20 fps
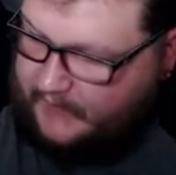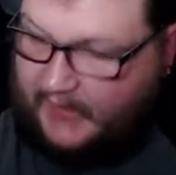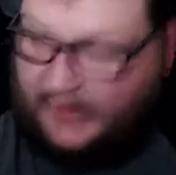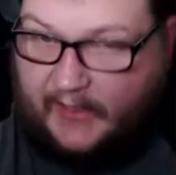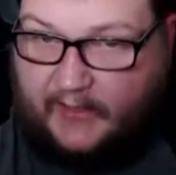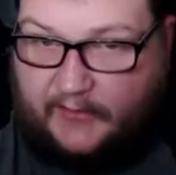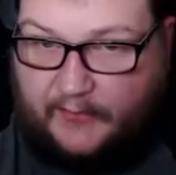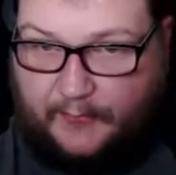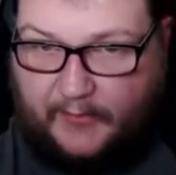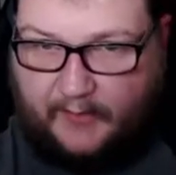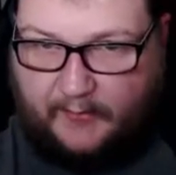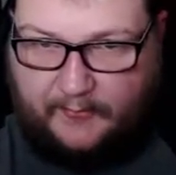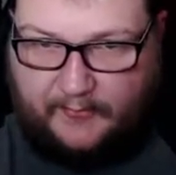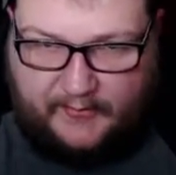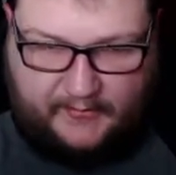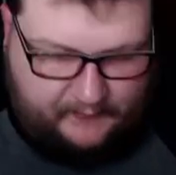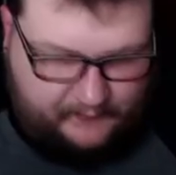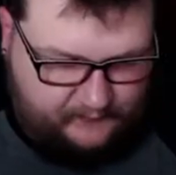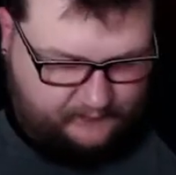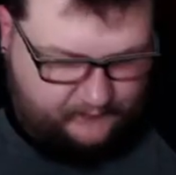And you
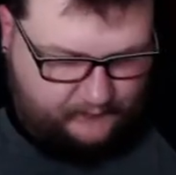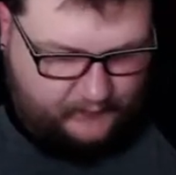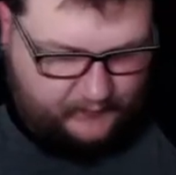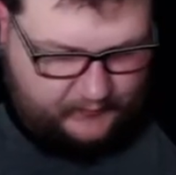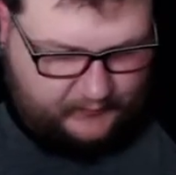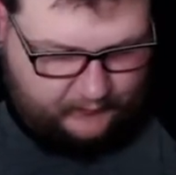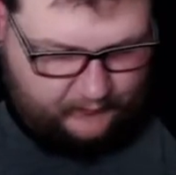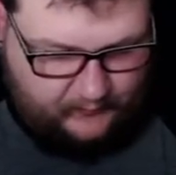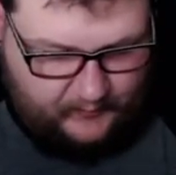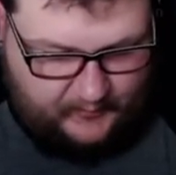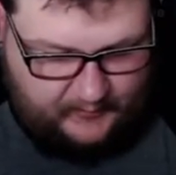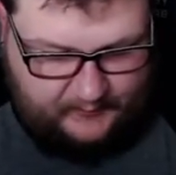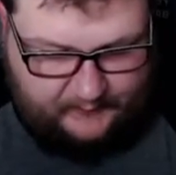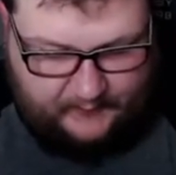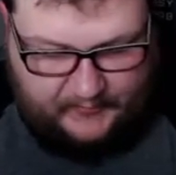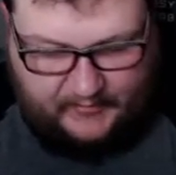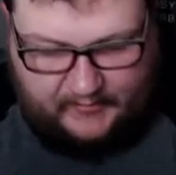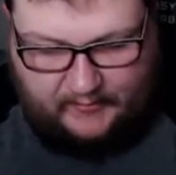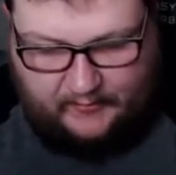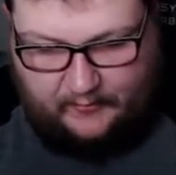probably wonder why
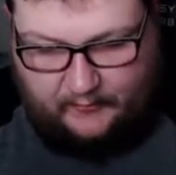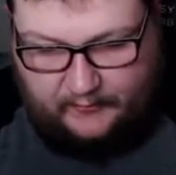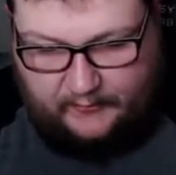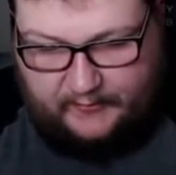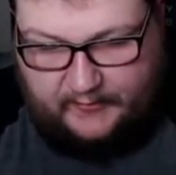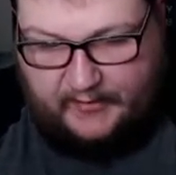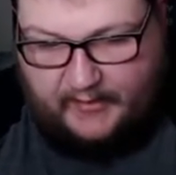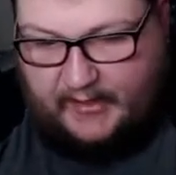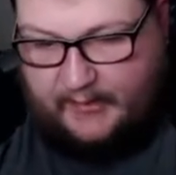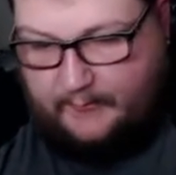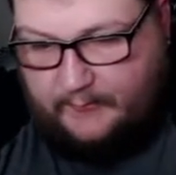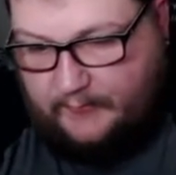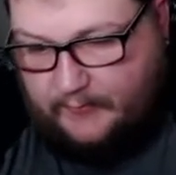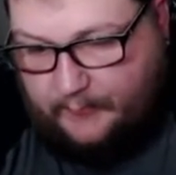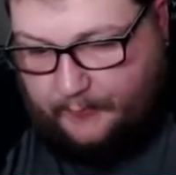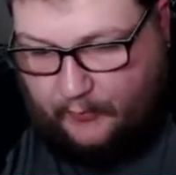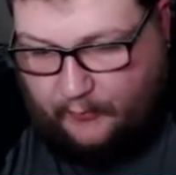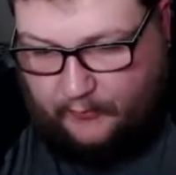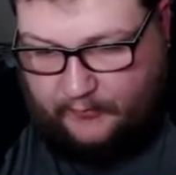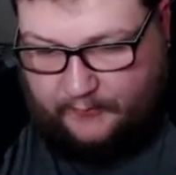am I calling the name of
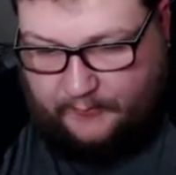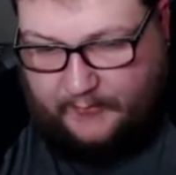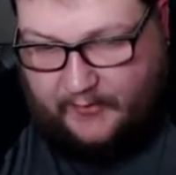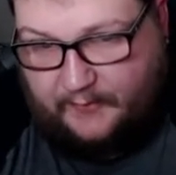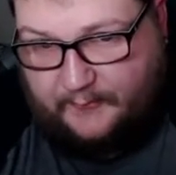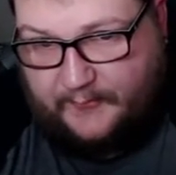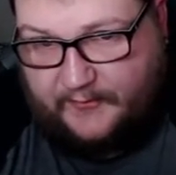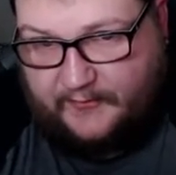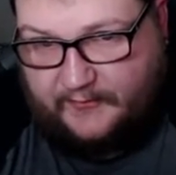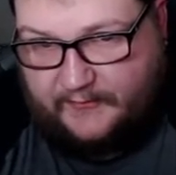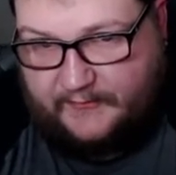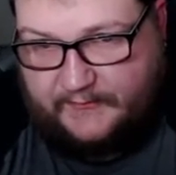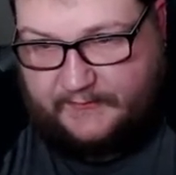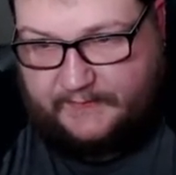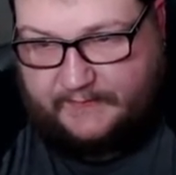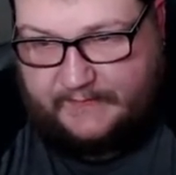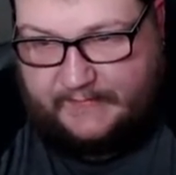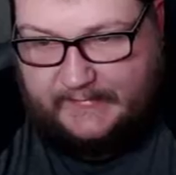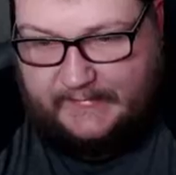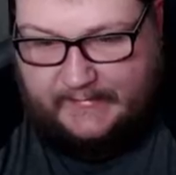the Pokemon
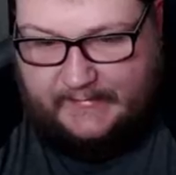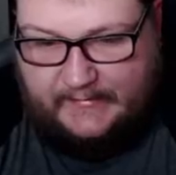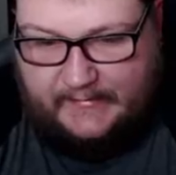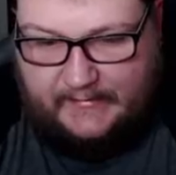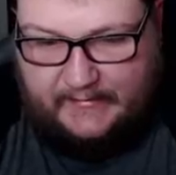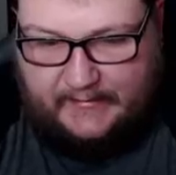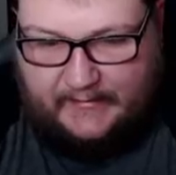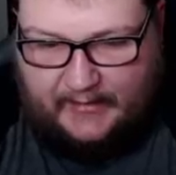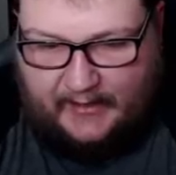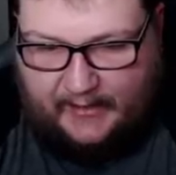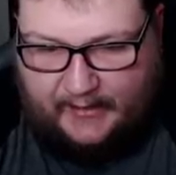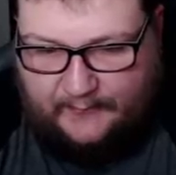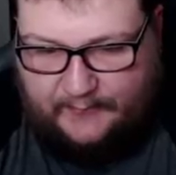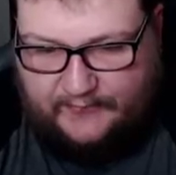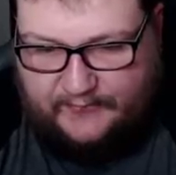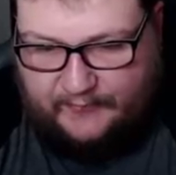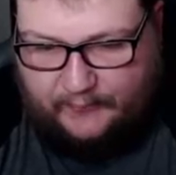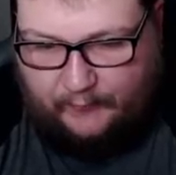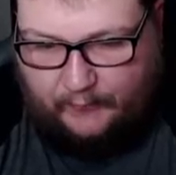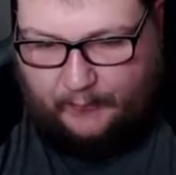because I'm
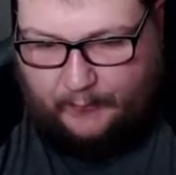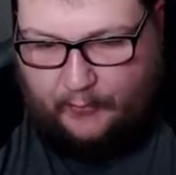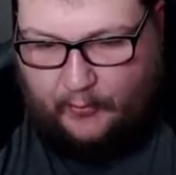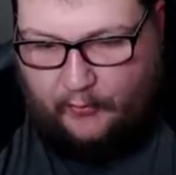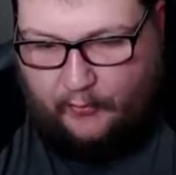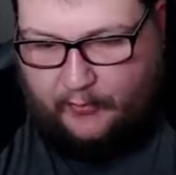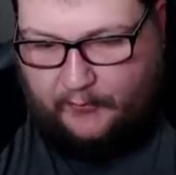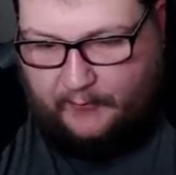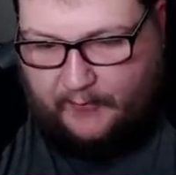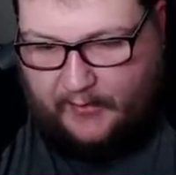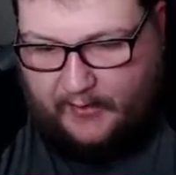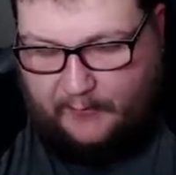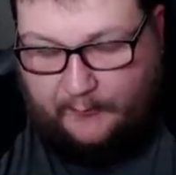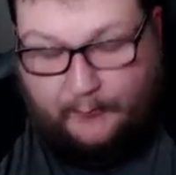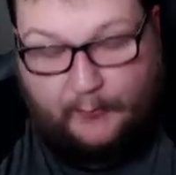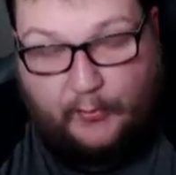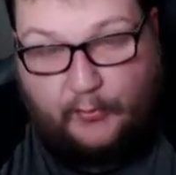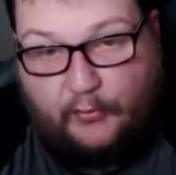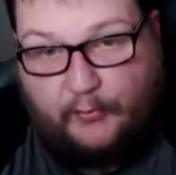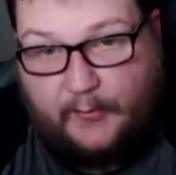still a
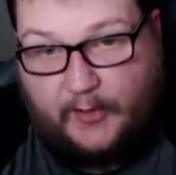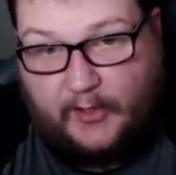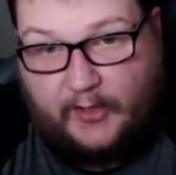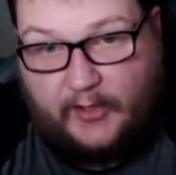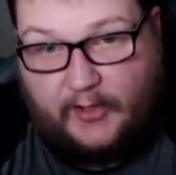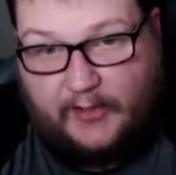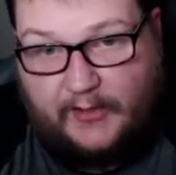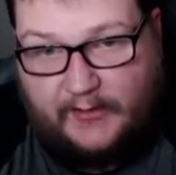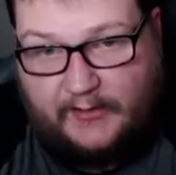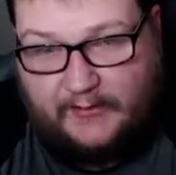Pokemon boomer.